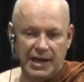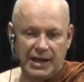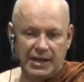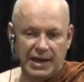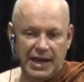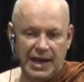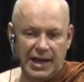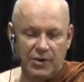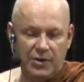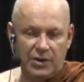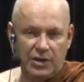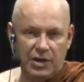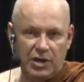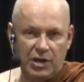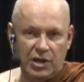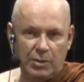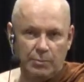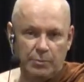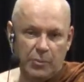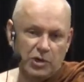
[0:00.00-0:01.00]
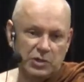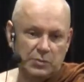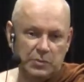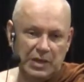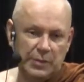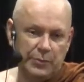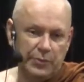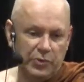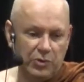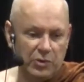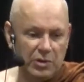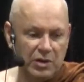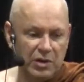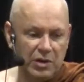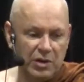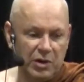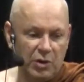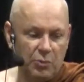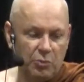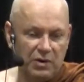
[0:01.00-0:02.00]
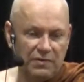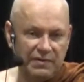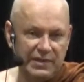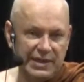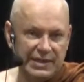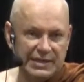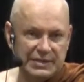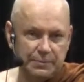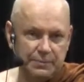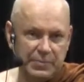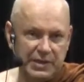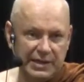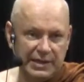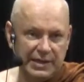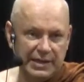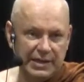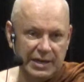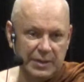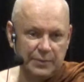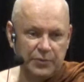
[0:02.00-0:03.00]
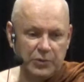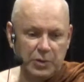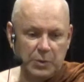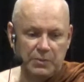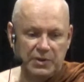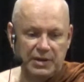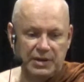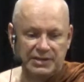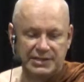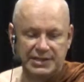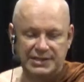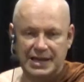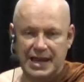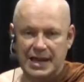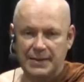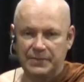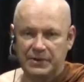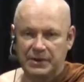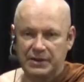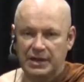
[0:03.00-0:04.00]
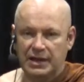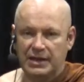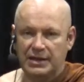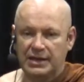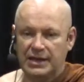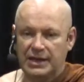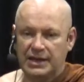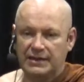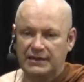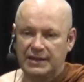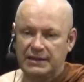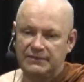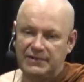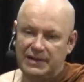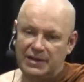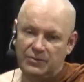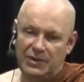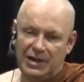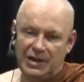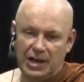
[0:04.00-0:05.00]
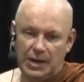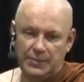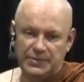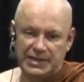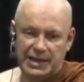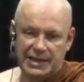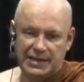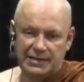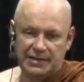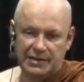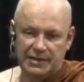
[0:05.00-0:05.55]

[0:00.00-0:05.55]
Now, most people, when these big impermanences happen, eh, they feel really upset.